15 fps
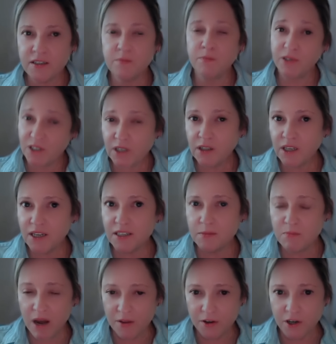and particularly his
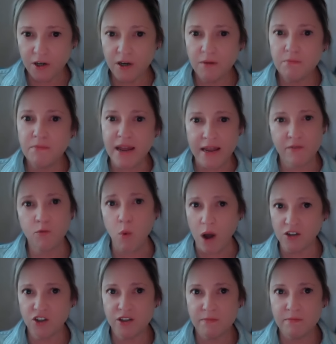mother, may have
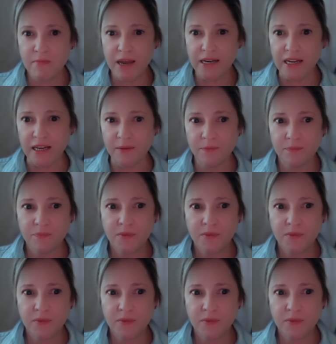washed the money.